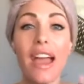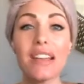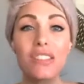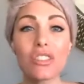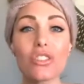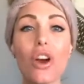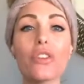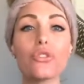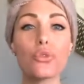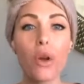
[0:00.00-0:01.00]
and
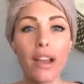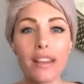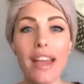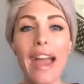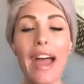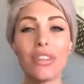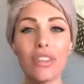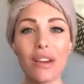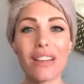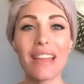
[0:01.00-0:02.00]
start trying to add
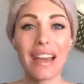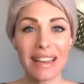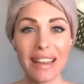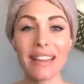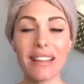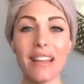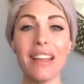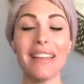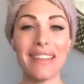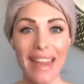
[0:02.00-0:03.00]
that in
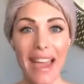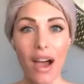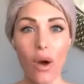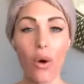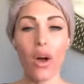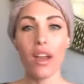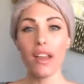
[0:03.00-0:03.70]
now.